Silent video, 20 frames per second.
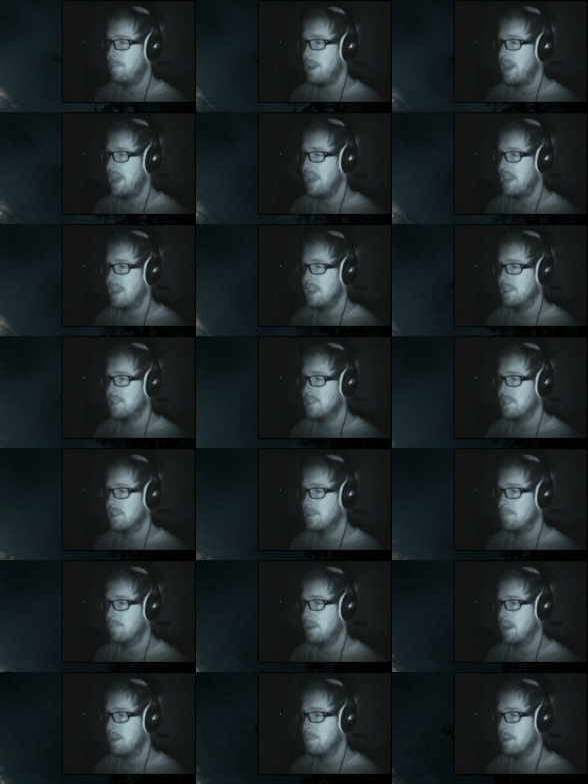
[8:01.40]
bears
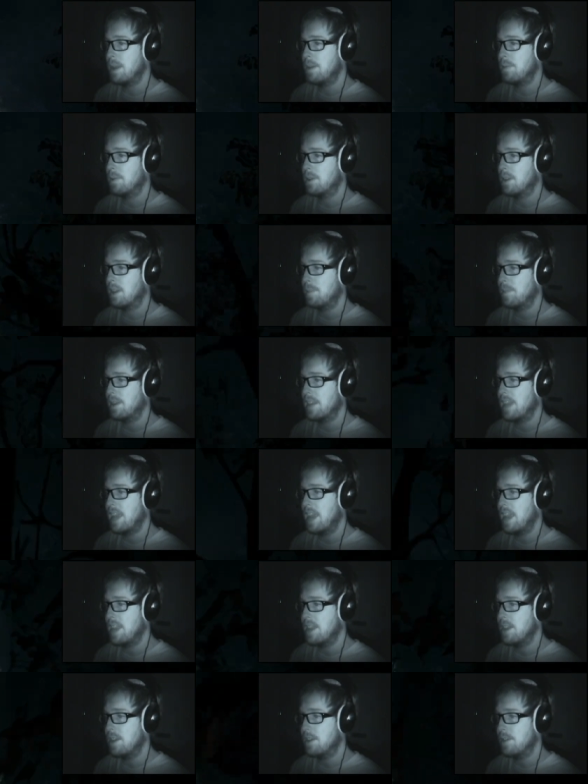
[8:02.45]
that might be able to come and
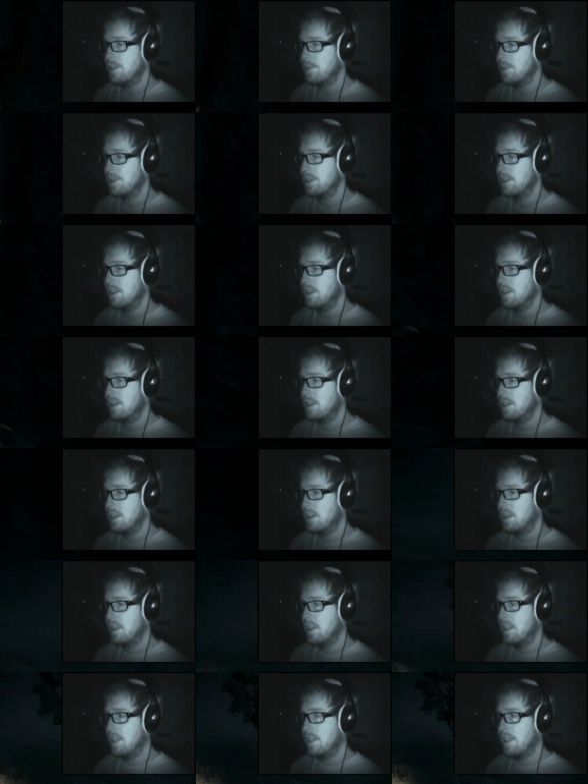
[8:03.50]
get you and
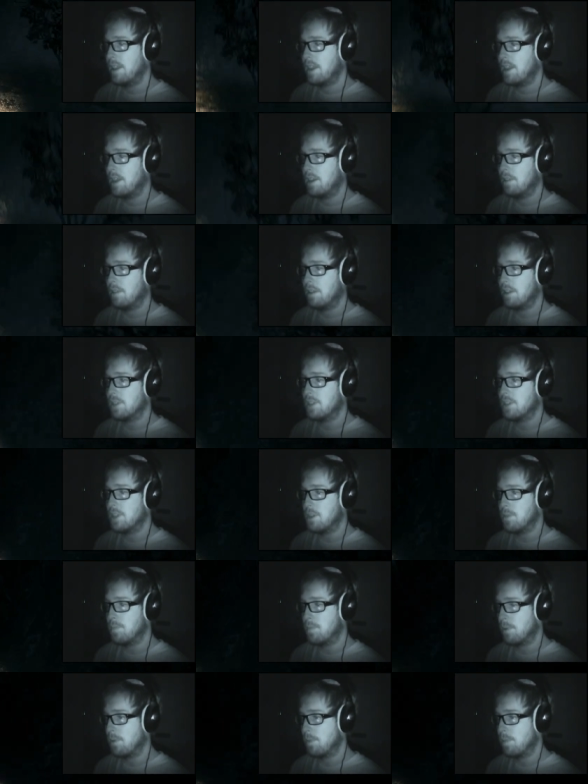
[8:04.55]
that kind of thing, so you
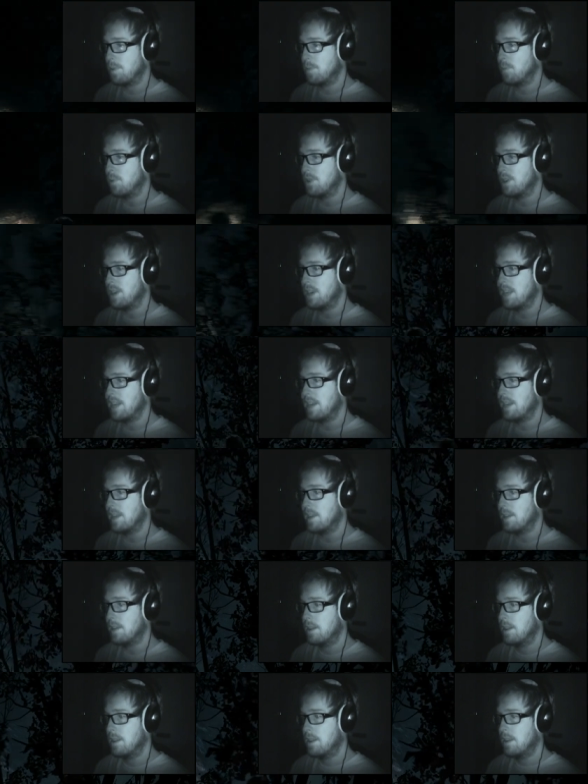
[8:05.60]
probably would need it.
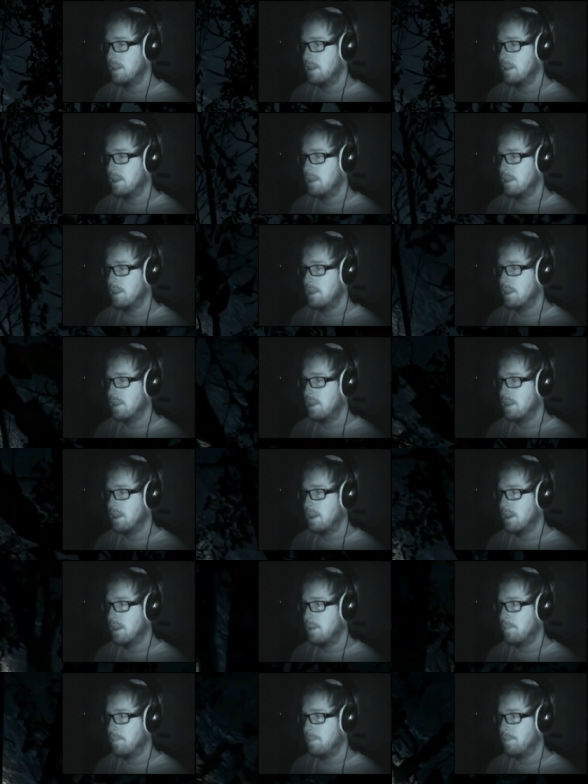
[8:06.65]

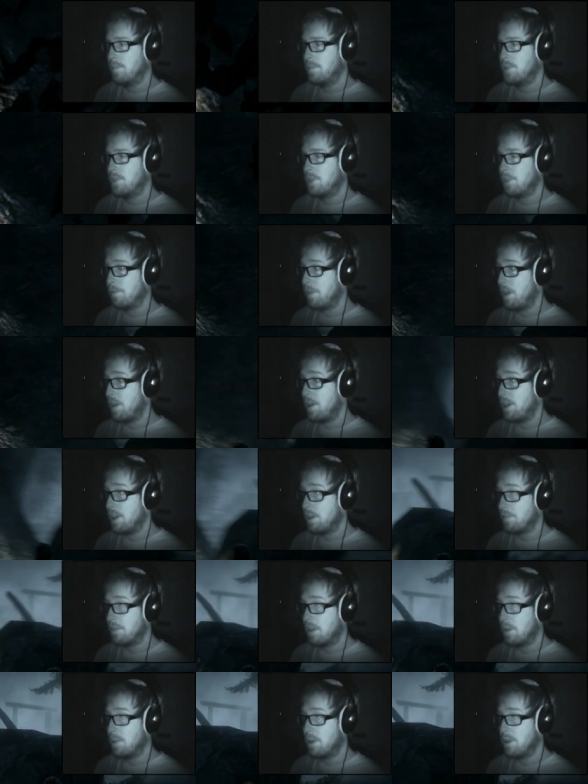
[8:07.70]
So fair
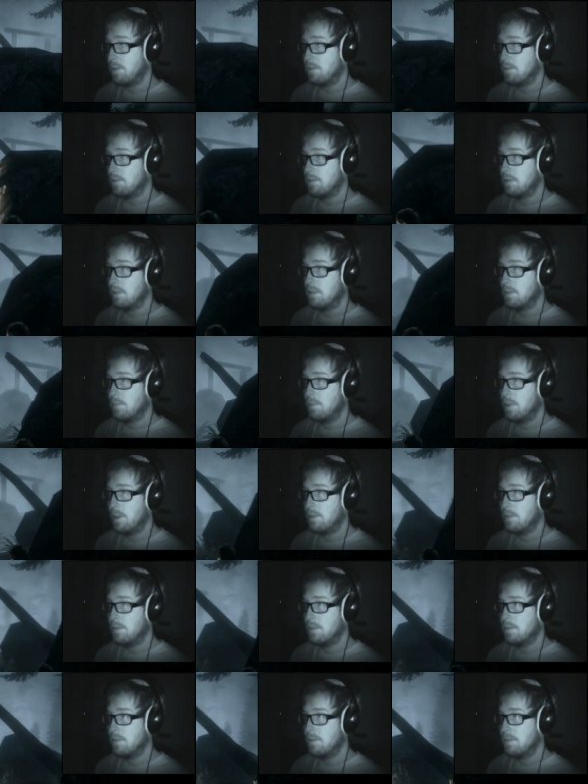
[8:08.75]
enough, I won't
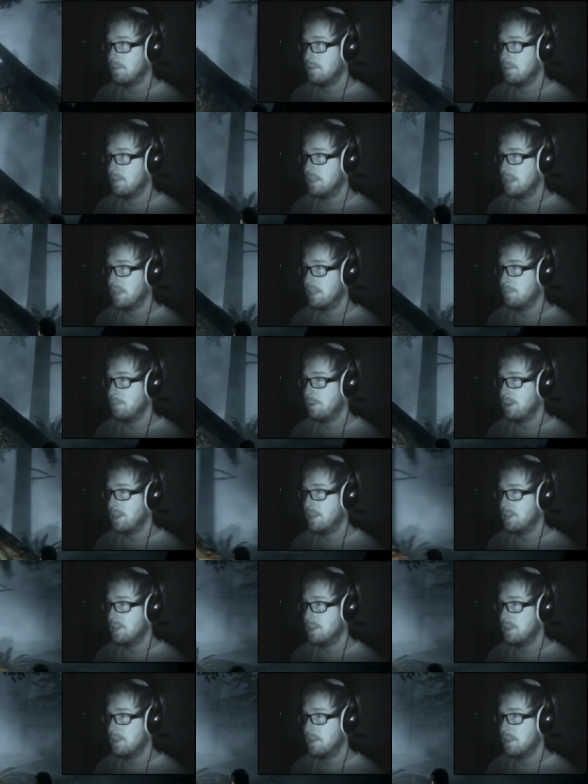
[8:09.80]
take the
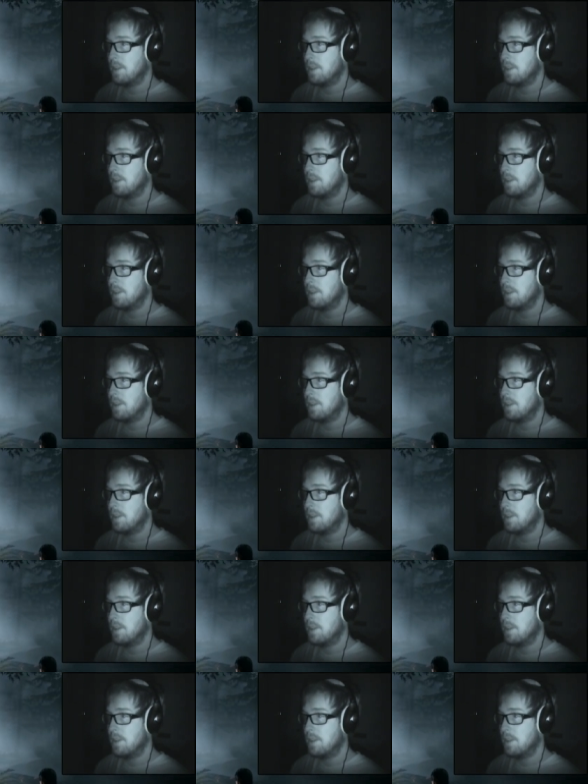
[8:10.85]
piss.